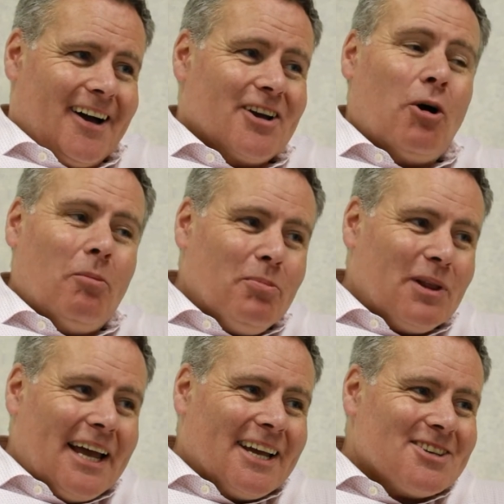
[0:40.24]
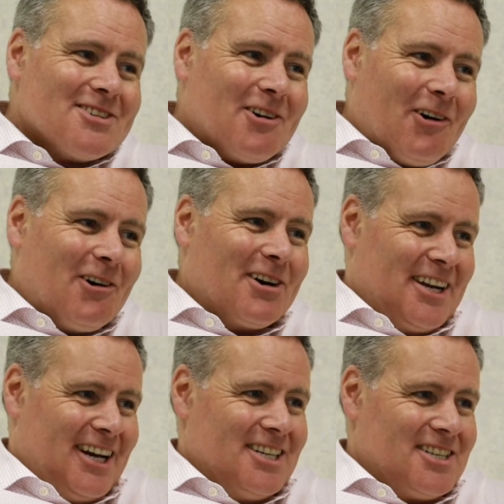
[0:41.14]
complex
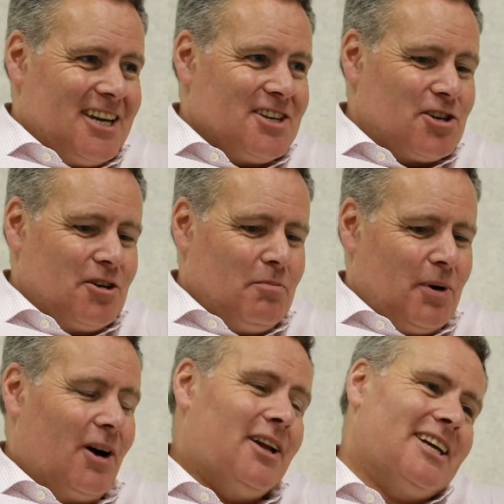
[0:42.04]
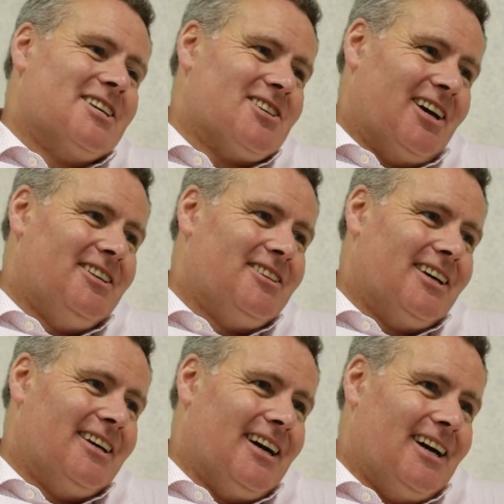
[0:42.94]
organisation, but an
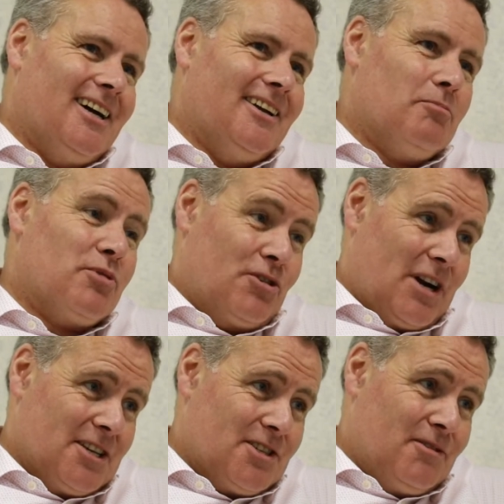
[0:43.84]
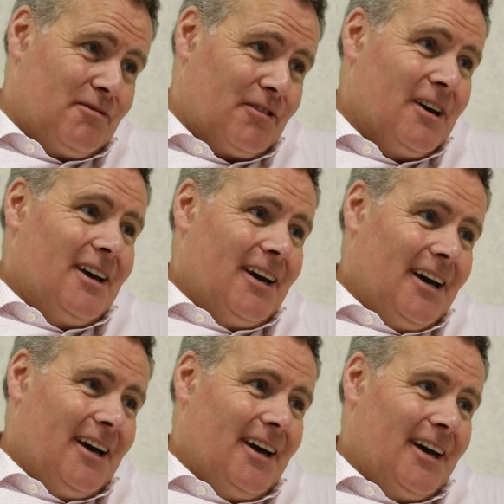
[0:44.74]
exciting and progressive
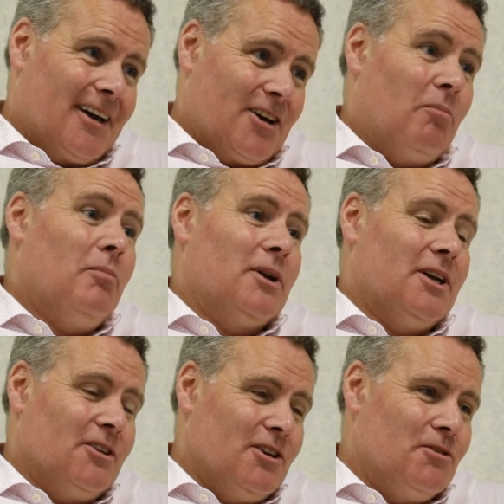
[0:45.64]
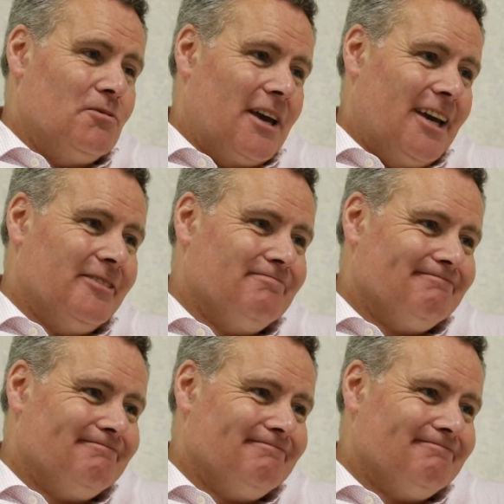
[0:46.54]
company in the UK.